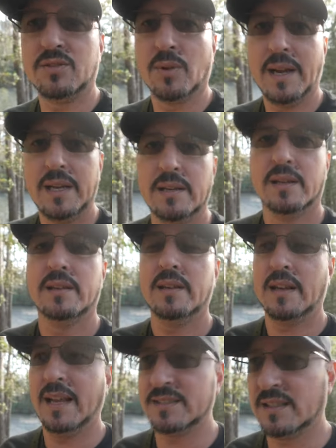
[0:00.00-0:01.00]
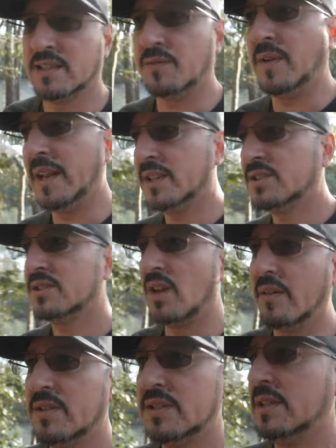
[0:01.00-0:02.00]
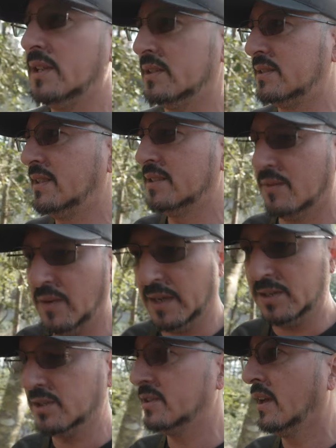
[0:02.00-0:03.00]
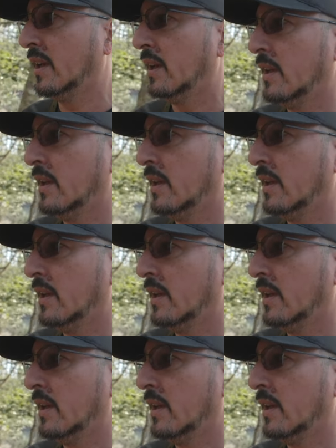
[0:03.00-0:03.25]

great. It has its advantages, obviously, and its disadvantages.